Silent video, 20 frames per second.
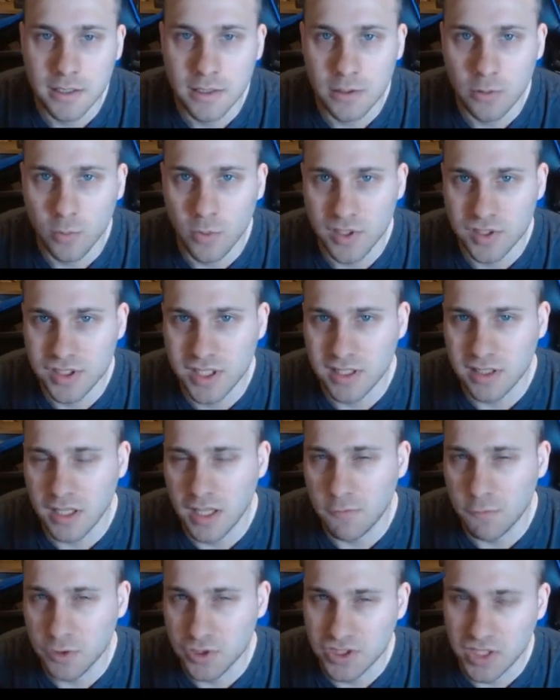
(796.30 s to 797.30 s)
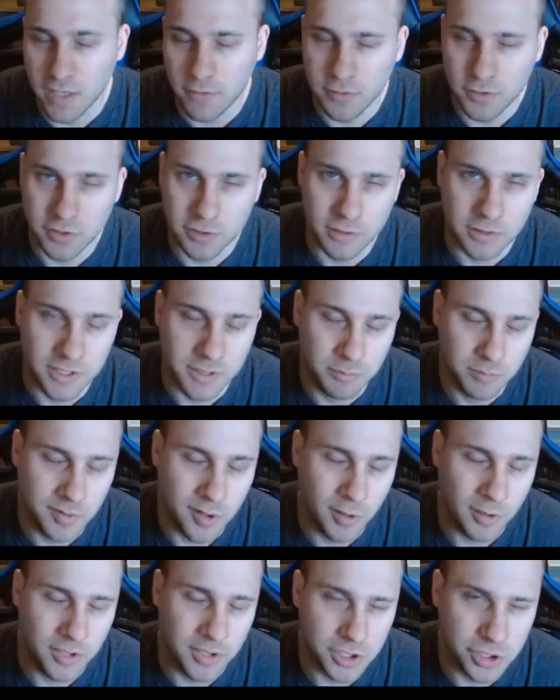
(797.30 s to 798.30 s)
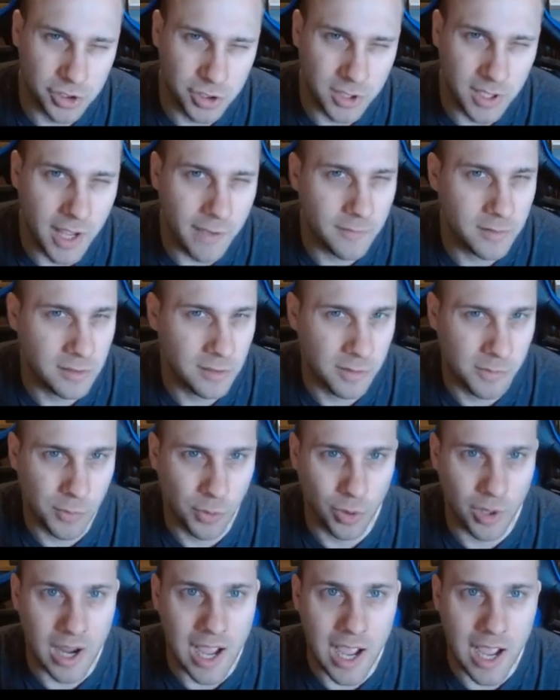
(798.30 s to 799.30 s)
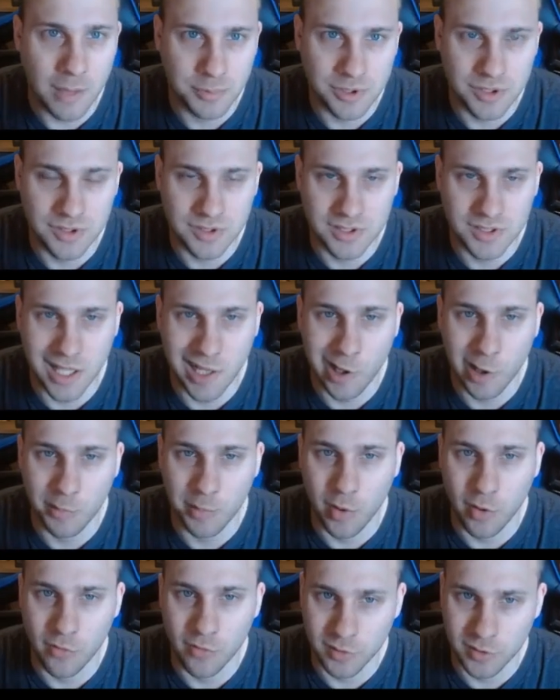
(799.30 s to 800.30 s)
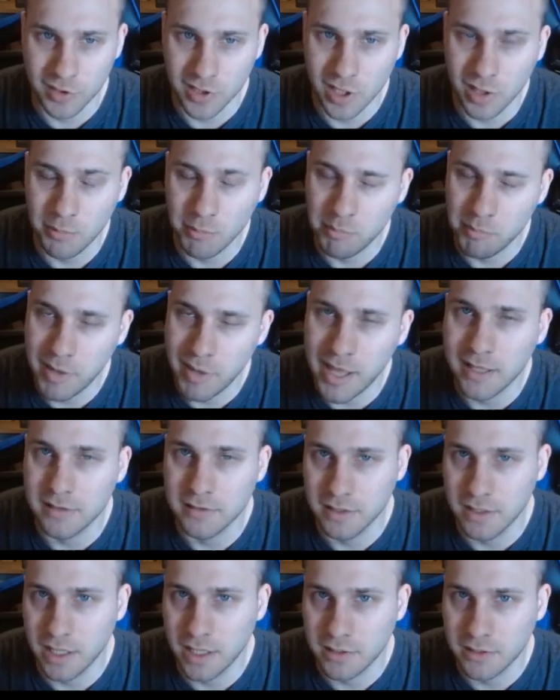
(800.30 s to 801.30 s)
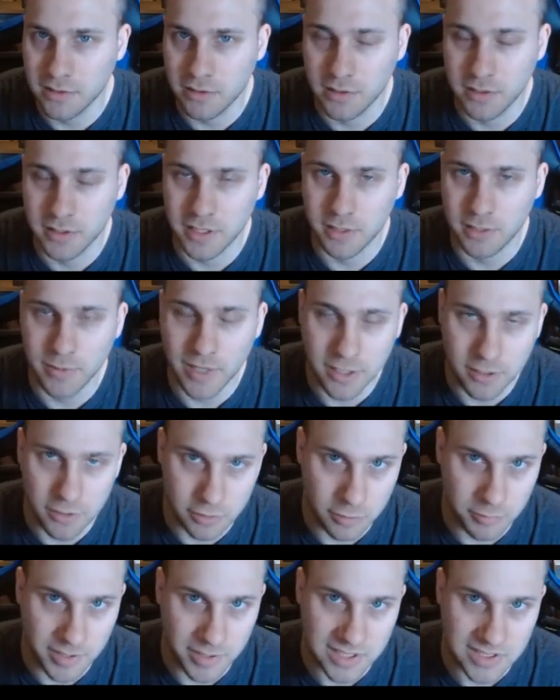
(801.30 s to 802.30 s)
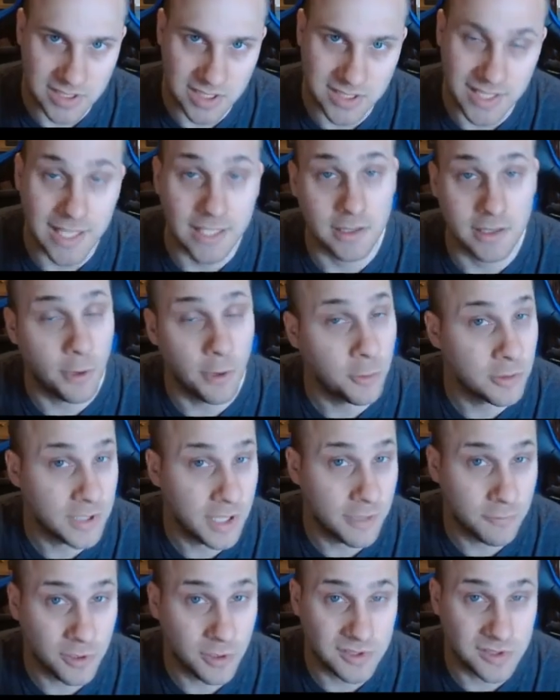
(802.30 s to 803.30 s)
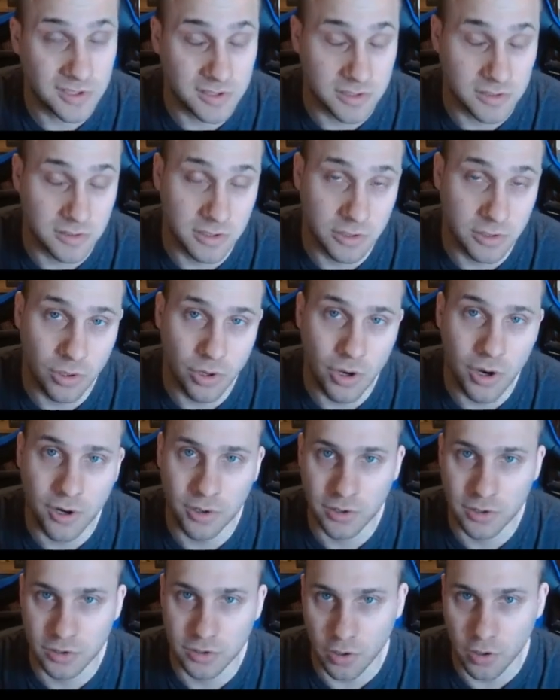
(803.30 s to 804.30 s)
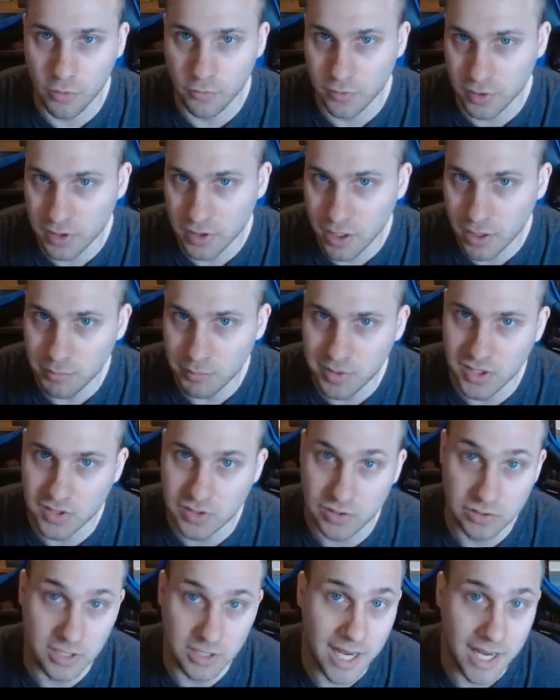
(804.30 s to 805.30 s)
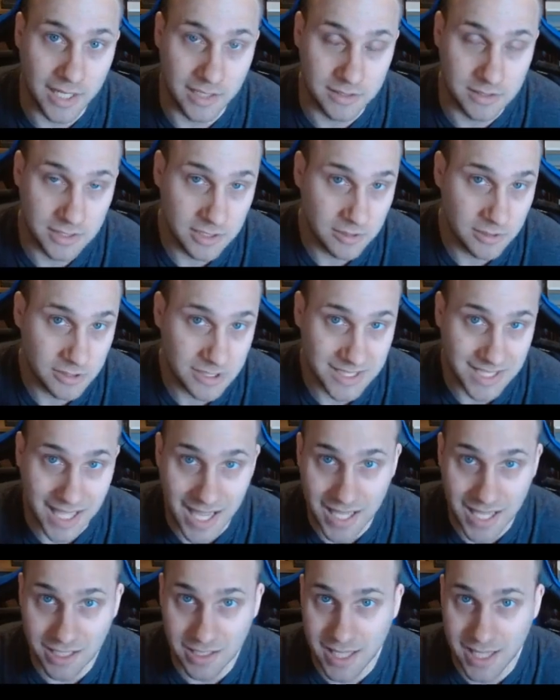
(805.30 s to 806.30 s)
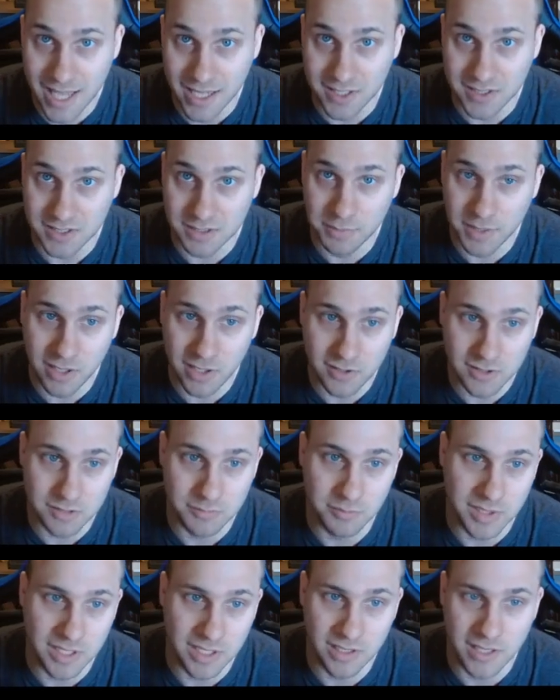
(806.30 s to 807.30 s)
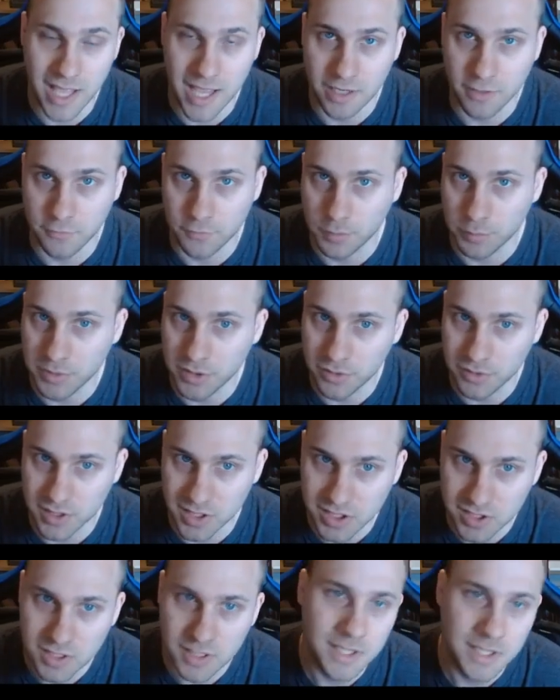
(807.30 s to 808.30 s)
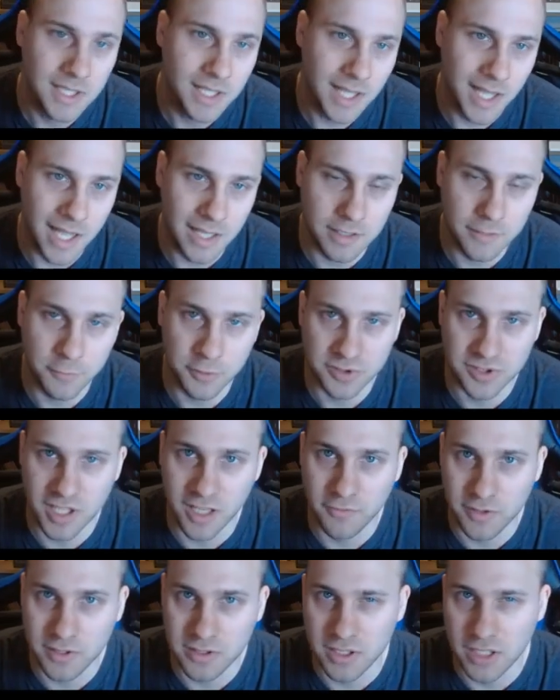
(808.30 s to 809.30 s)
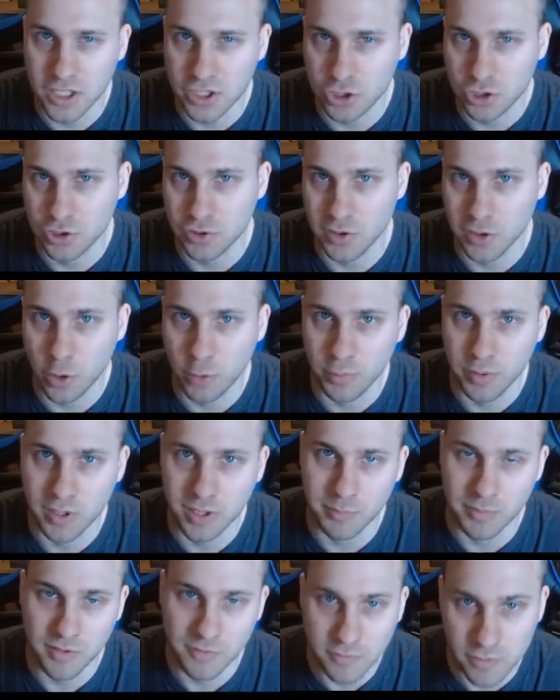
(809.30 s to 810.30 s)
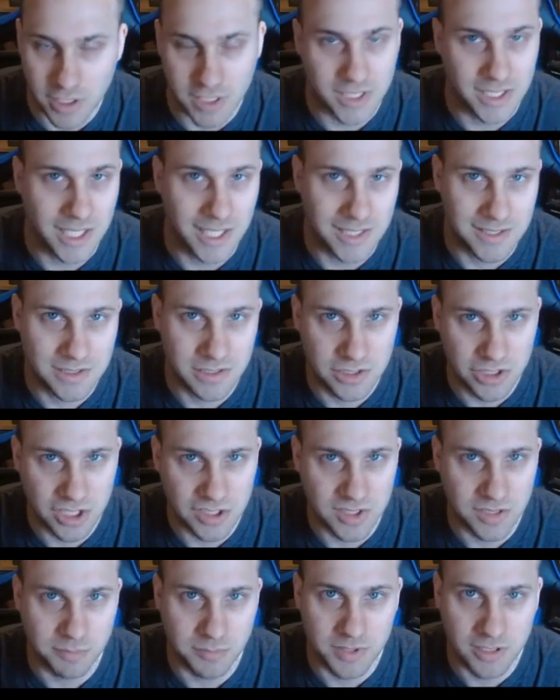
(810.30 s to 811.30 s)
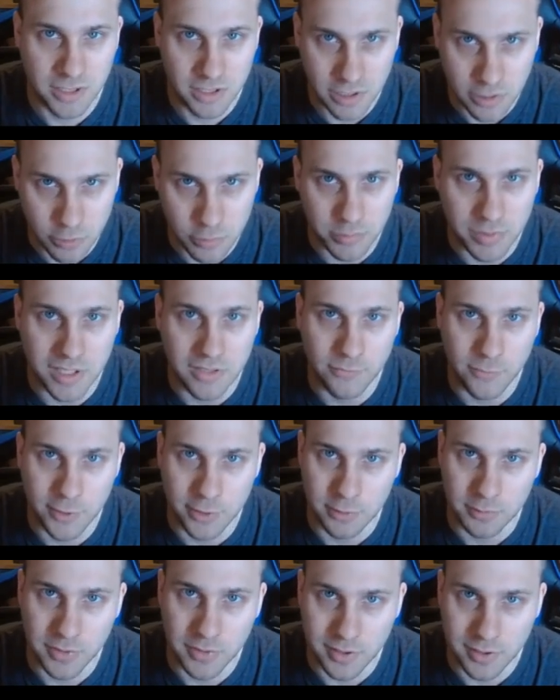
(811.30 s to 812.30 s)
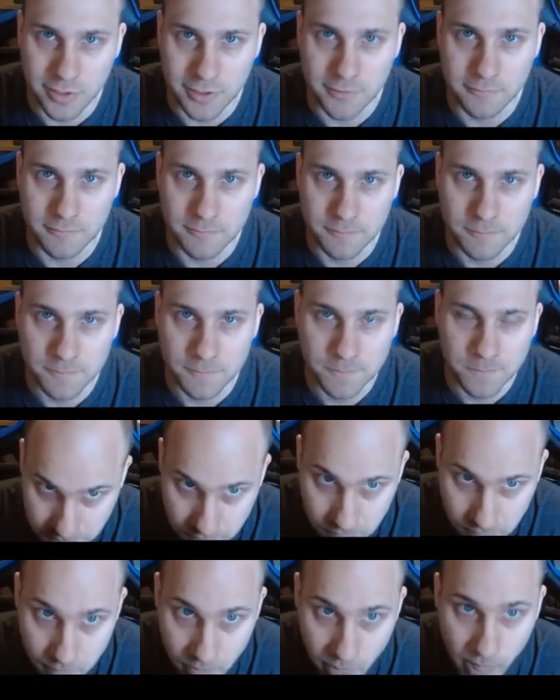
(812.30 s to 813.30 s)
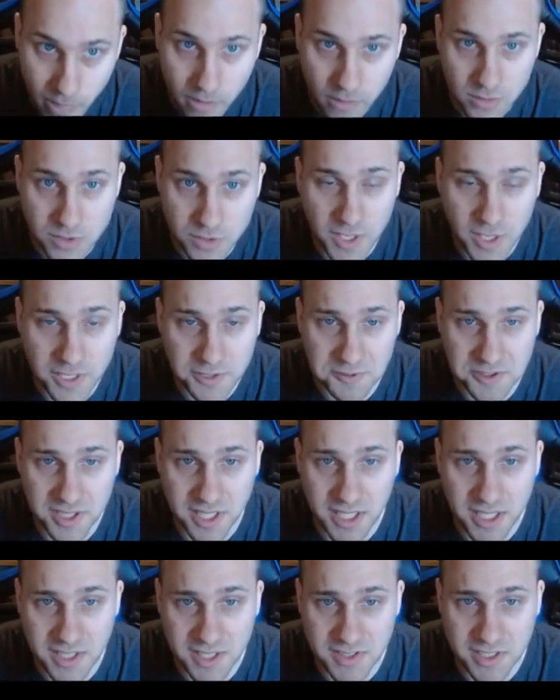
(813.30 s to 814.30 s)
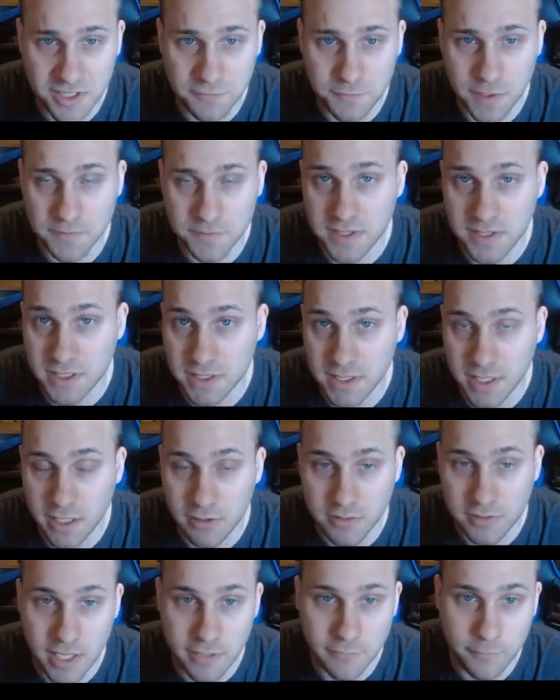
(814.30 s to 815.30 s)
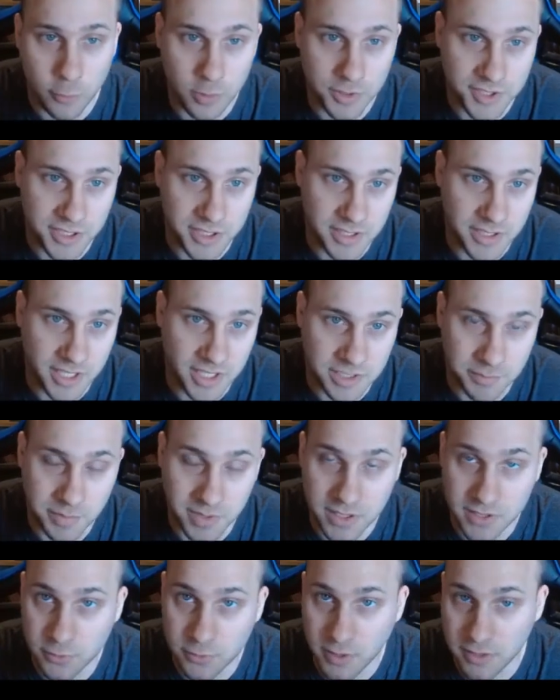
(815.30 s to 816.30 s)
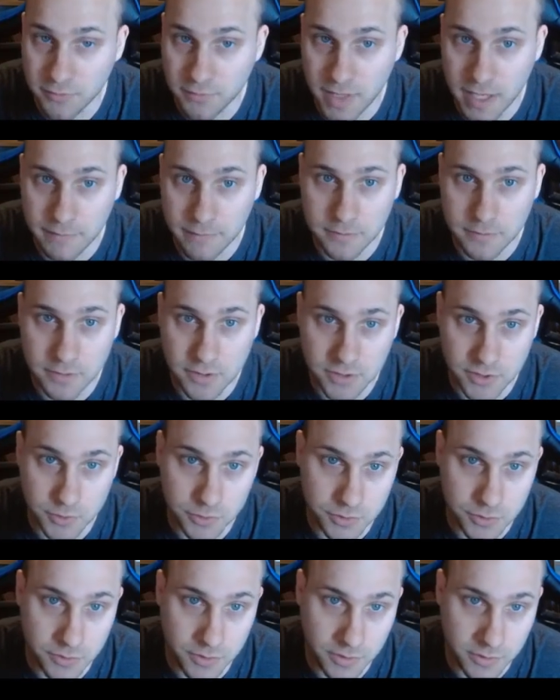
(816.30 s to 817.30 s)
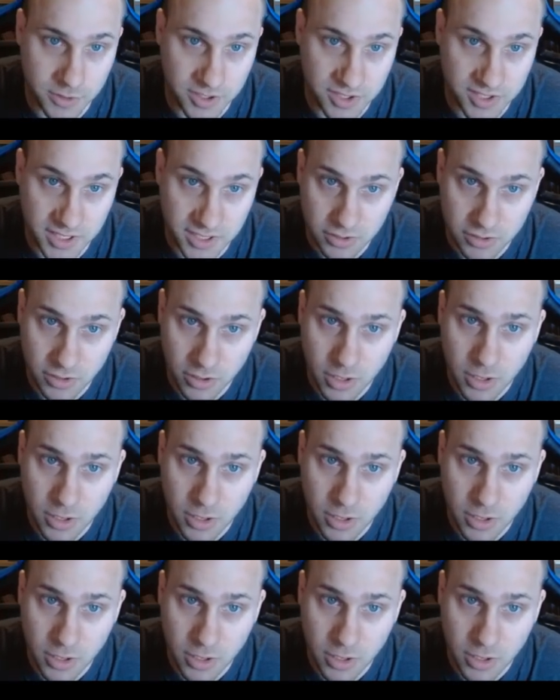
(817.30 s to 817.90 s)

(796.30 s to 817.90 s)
Once you get to level 7, your party should have a little more options to help overcome bad luck on a regular basis. At lower levels, it's a little harder to overcome because you're at literally a lack of spells, and B, a lack of abilities. At level 7, it should open up the floodgates just a little bit for your party. So as we said, AC 15 now, not 14. HP 25 to 36.